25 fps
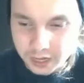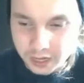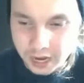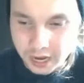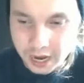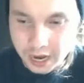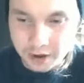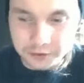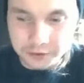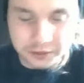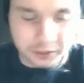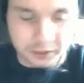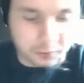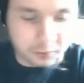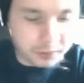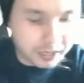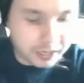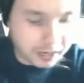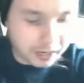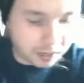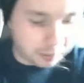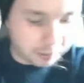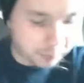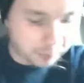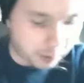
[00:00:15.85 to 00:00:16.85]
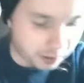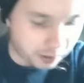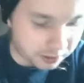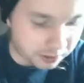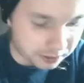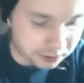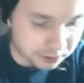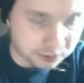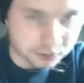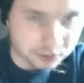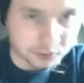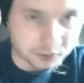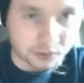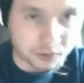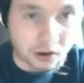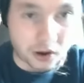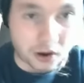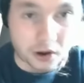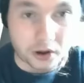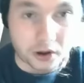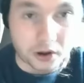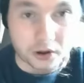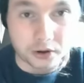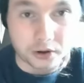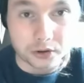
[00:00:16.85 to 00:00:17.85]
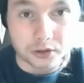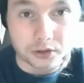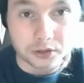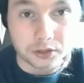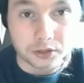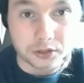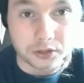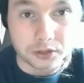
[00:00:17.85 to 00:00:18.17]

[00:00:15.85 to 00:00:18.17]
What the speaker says: how can we help artists who are